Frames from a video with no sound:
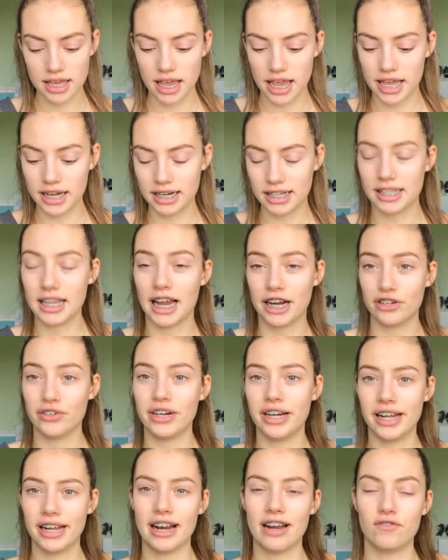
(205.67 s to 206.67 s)
it's
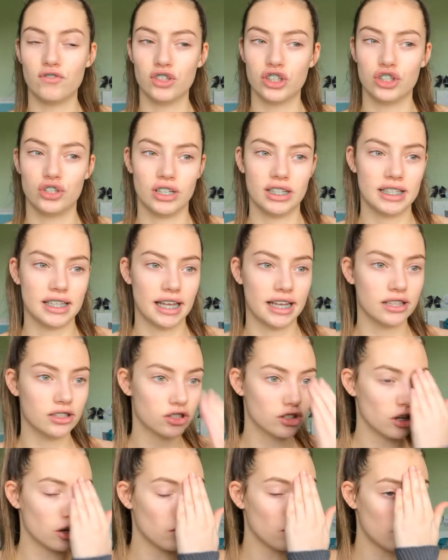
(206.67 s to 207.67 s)
hydrating, and I have really dry skin,
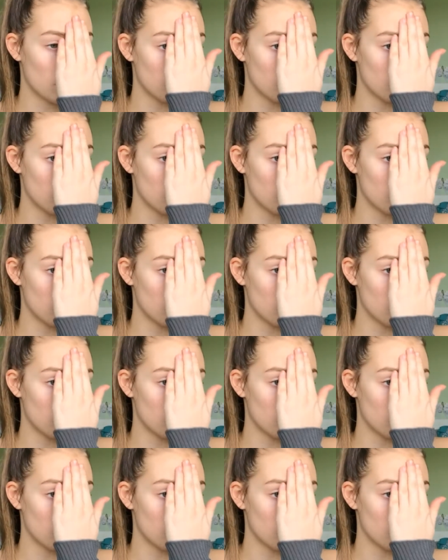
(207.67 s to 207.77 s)
so